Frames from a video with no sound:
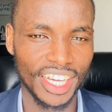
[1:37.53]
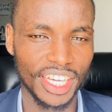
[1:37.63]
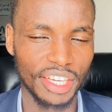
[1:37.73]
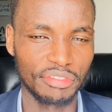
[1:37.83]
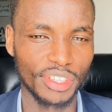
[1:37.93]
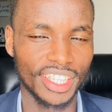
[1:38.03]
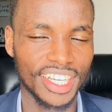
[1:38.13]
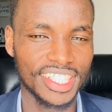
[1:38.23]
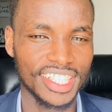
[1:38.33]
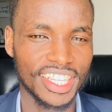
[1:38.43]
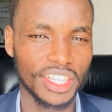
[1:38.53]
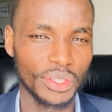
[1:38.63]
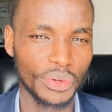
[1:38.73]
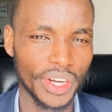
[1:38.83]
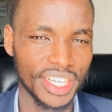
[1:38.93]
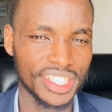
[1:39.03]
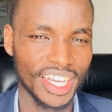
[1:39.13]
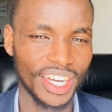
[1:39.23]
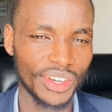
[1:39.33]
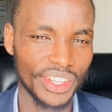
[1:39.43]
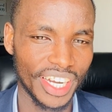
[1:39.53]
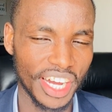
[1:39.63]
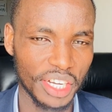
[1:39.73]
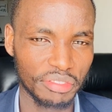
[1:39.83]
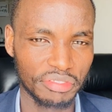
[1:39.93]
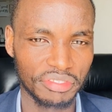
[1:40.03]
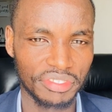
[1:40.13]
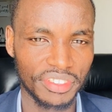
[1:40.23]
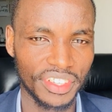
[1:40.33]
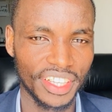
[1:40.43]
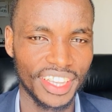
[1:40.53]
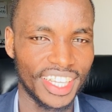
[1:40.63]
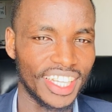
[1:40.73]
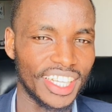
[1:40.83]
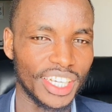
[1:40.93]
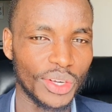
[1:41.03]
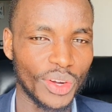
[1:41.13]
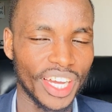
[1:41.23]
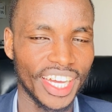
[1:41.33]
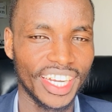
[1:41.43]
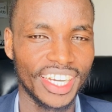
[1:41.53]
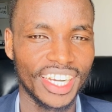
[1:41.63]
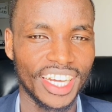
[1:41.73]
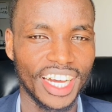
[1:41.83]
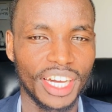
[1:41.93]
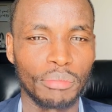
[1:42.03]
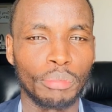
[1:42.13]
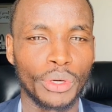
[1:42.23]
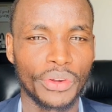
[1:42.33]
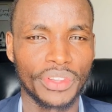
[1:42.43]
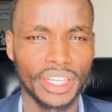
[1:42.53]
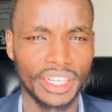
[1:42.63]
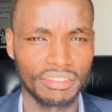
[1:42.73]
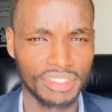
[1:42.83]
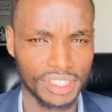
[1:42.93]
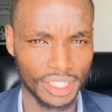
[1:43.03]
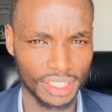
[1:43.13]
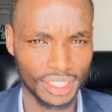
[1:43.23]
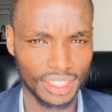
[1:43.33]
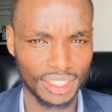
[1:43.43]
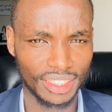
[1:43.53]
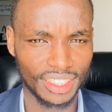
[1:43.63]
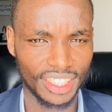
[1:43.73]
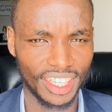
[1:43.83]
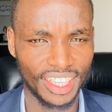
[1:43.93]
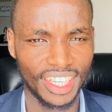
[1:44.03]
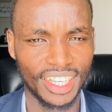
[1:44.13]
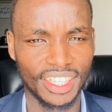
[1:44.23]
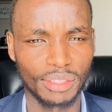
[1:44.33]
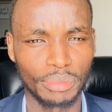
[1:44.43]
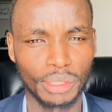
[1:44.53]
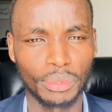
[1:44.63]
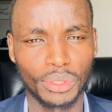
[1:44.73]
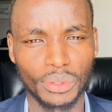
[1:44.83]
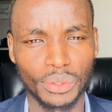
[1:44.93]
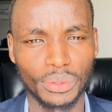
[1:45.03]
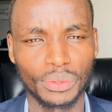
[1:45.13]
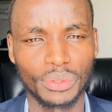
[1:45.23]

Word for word: If your taxes that you raise are not enough, then they go ahead and borrow the deficit, and then they'll be able to do